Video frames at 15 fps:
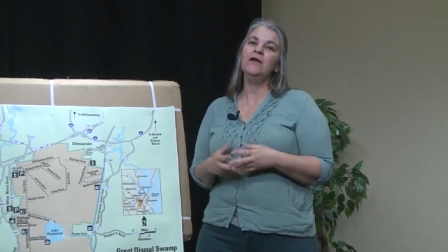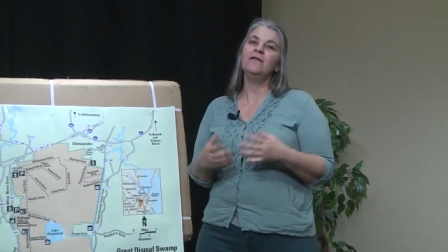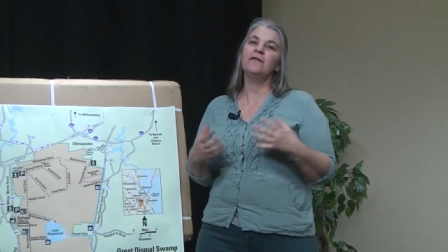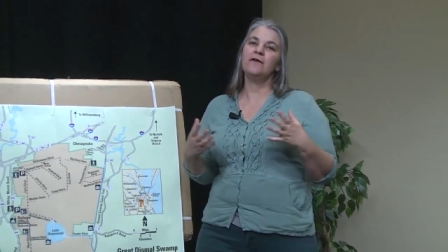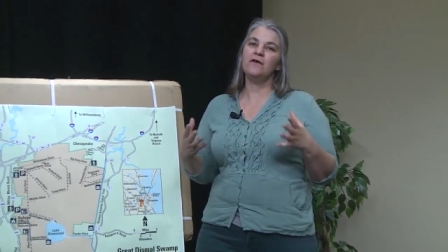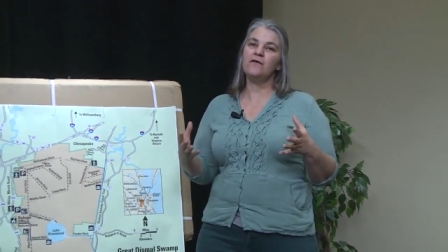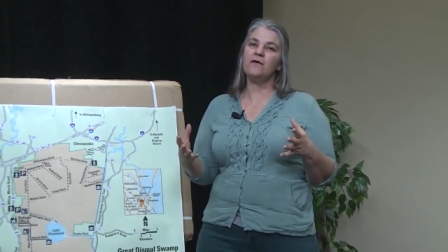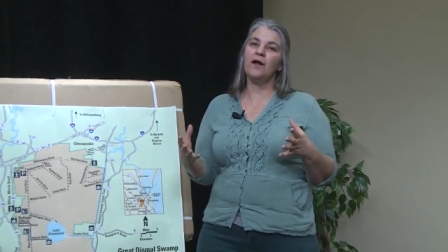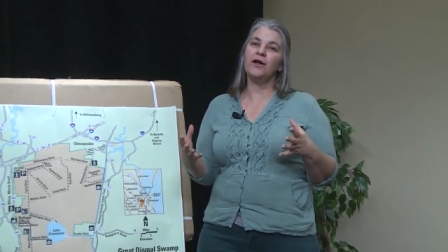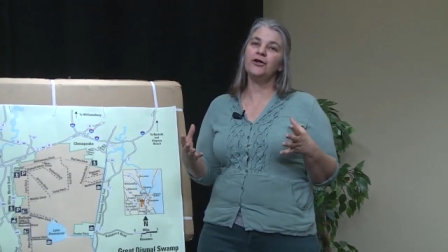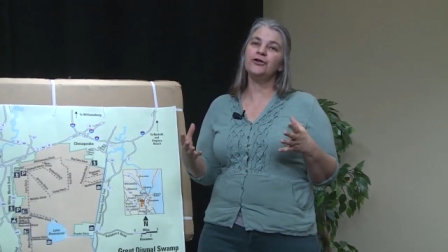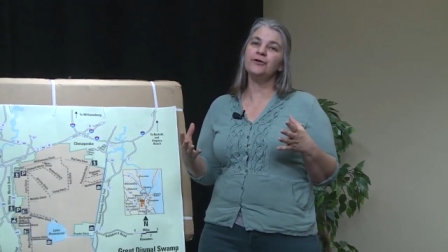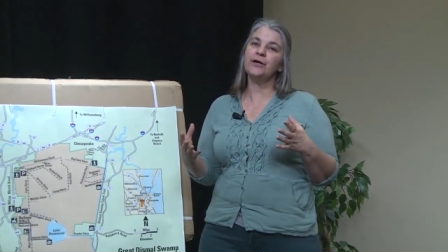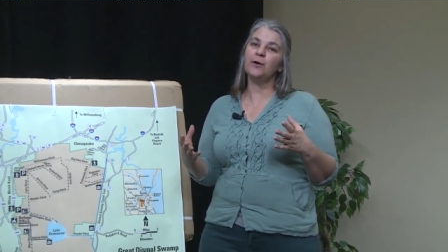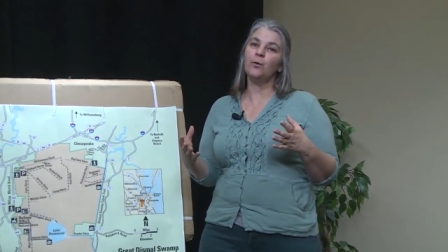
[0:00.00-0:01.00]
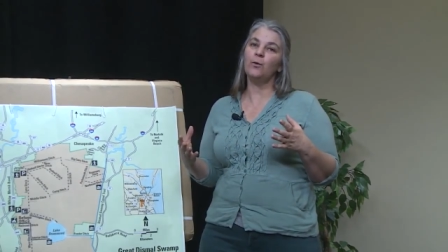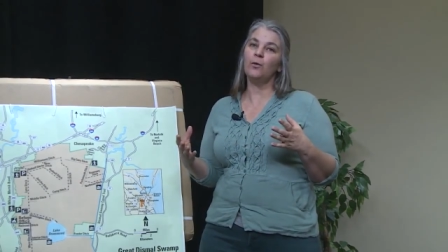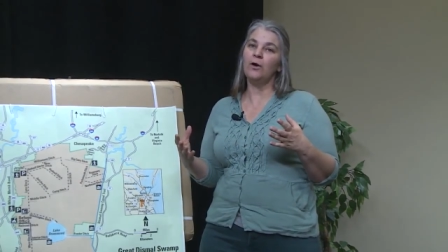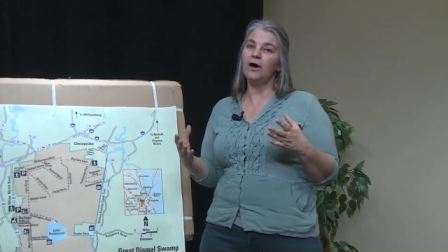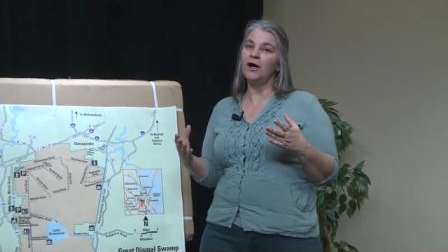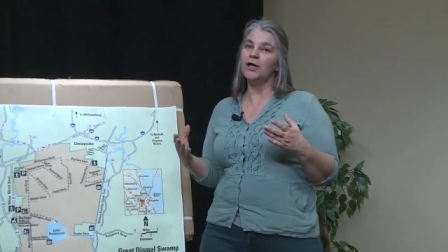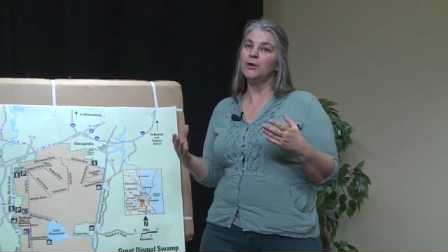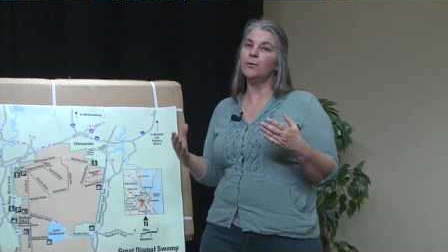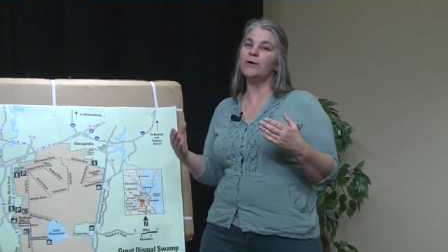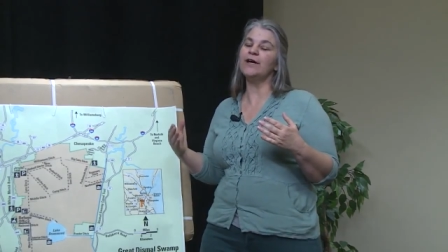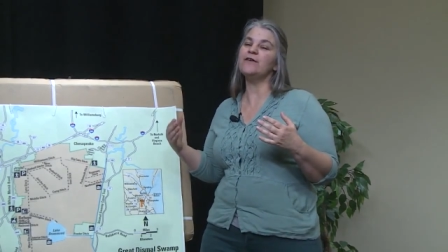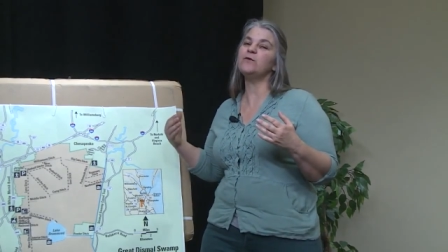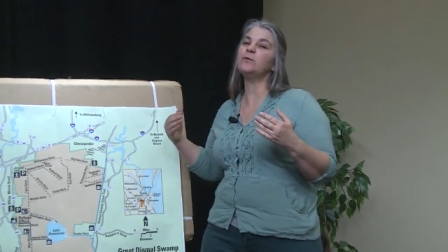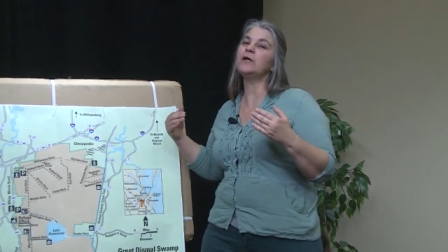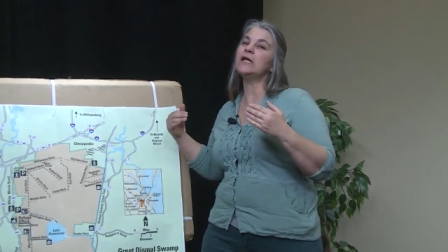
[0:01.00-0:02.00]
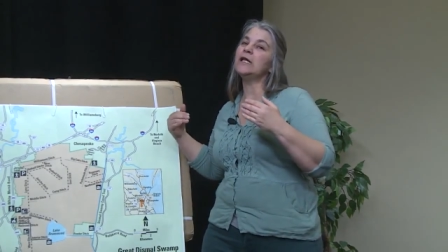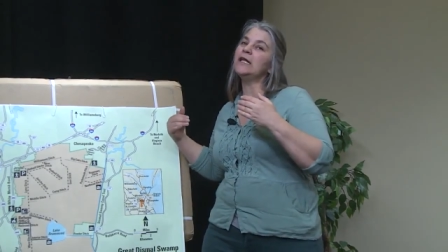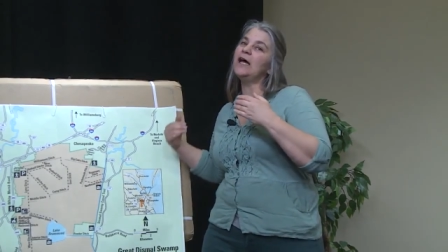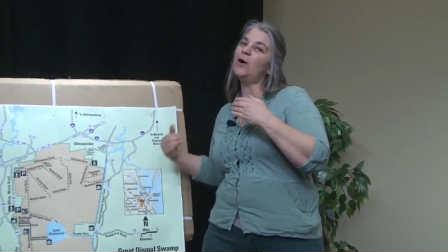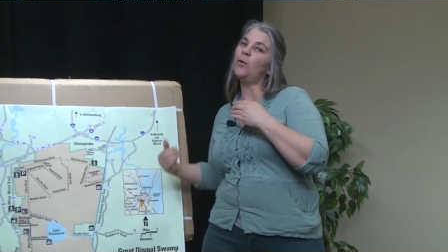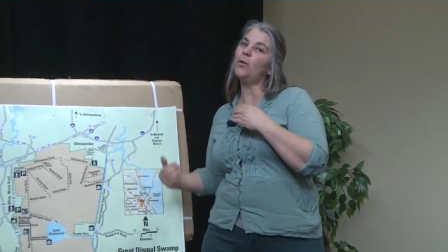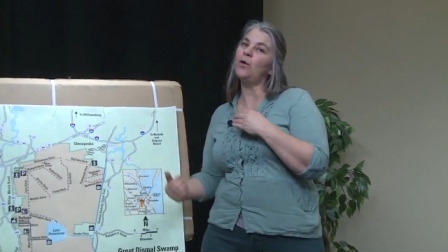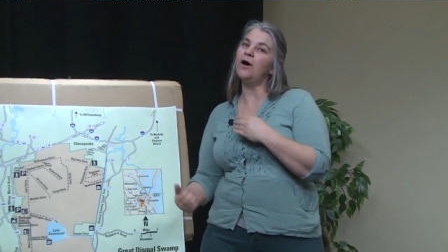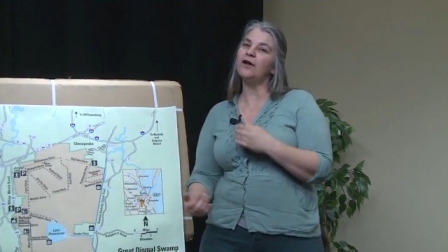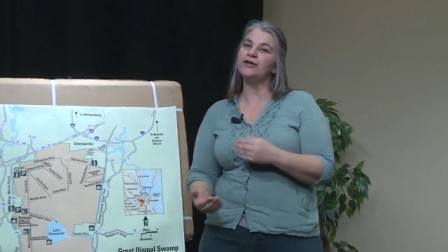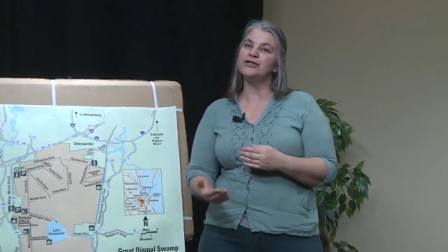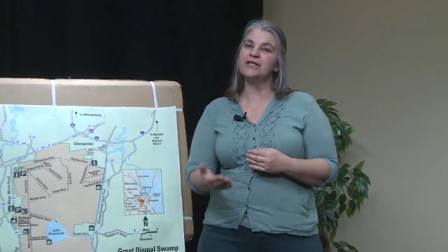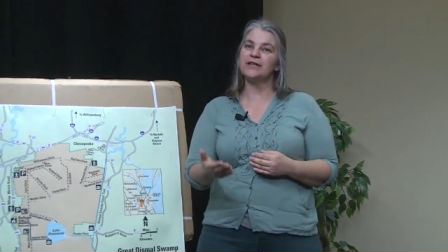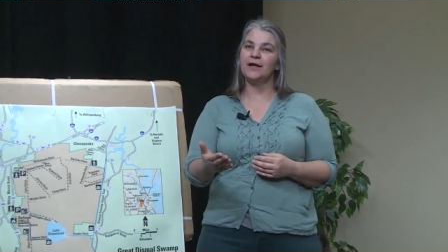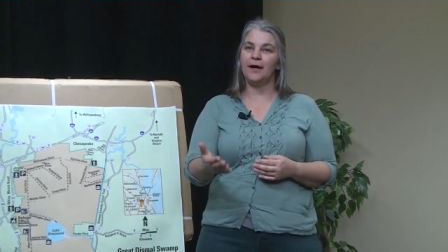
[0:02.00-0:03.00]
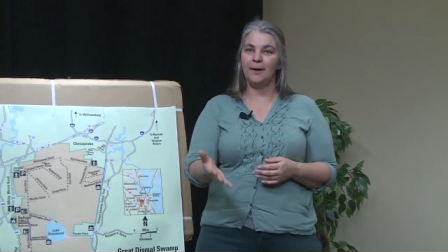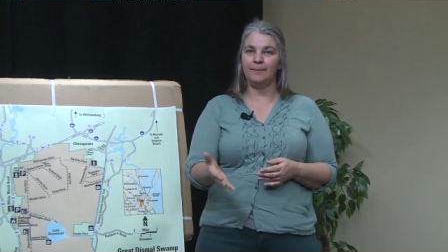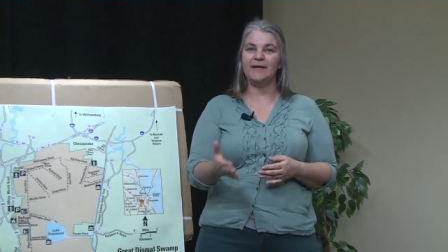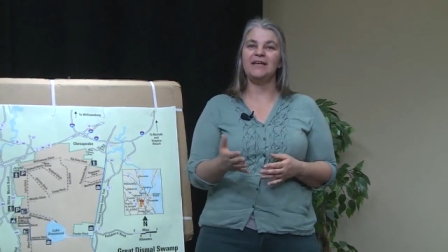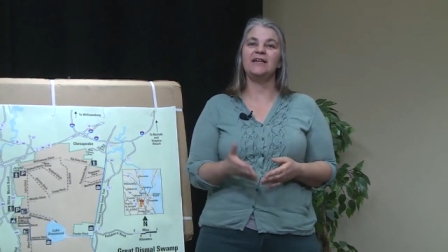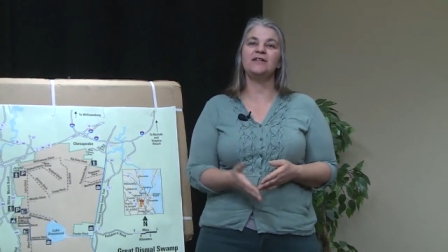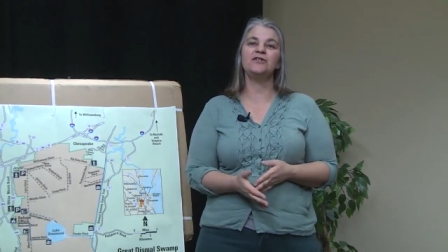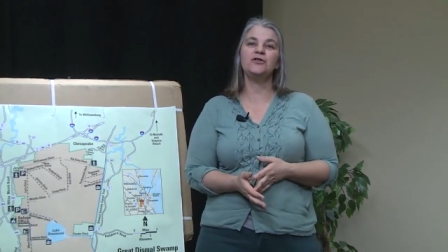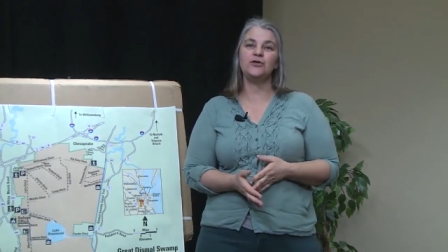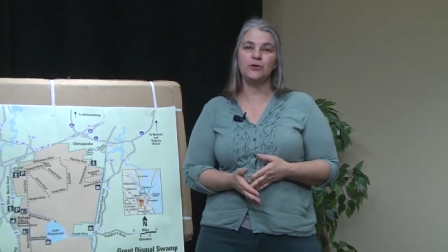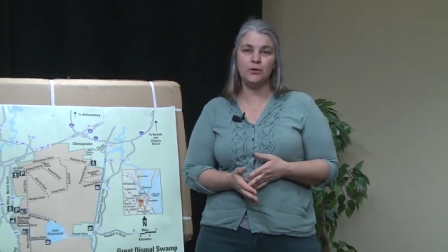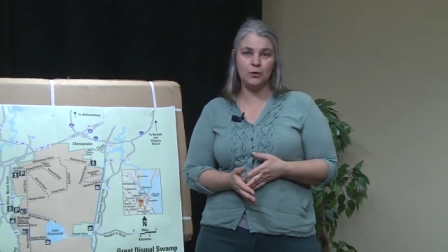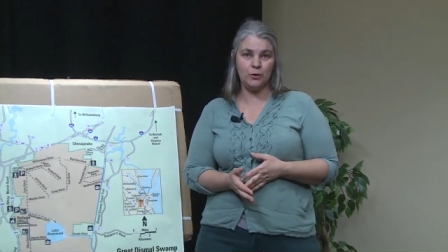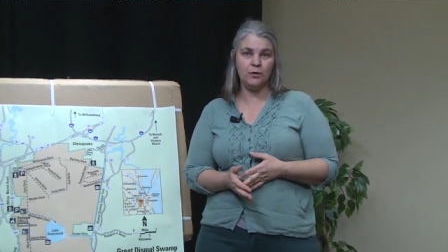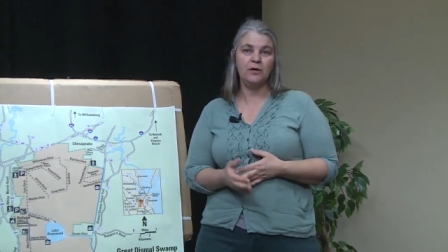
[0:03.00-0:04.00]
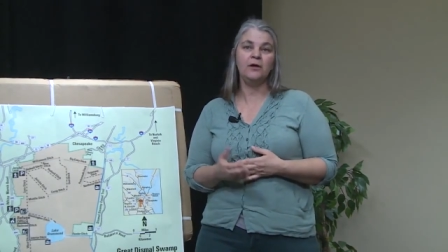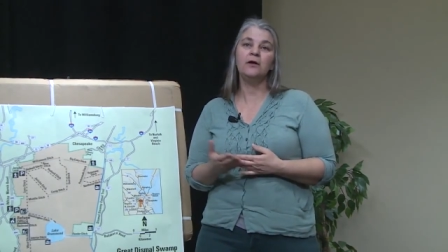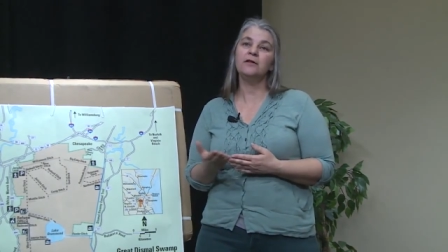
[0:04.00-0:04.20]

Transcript: These underground waterways would allow water to come into